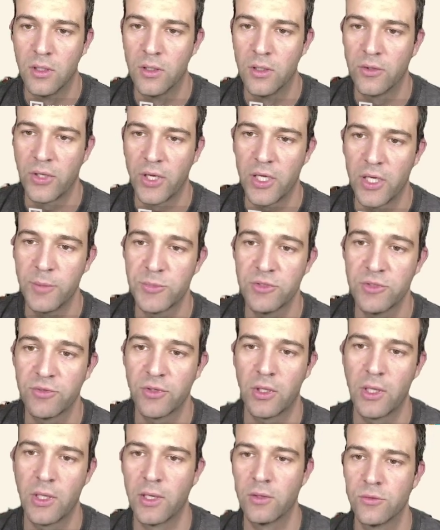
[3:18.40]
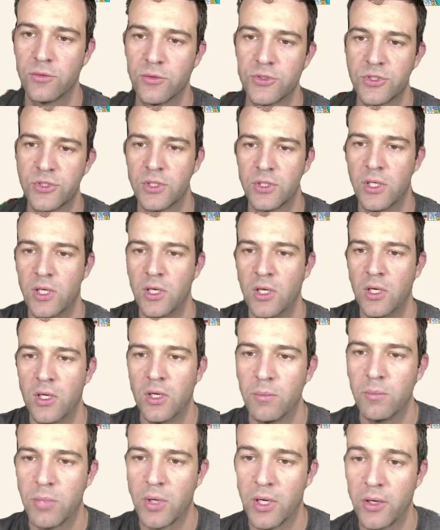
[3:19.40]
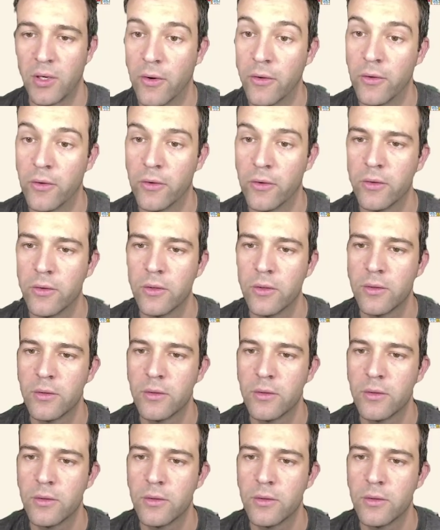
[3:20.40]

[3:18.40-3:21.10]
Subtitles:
Types of clouds by Arnold.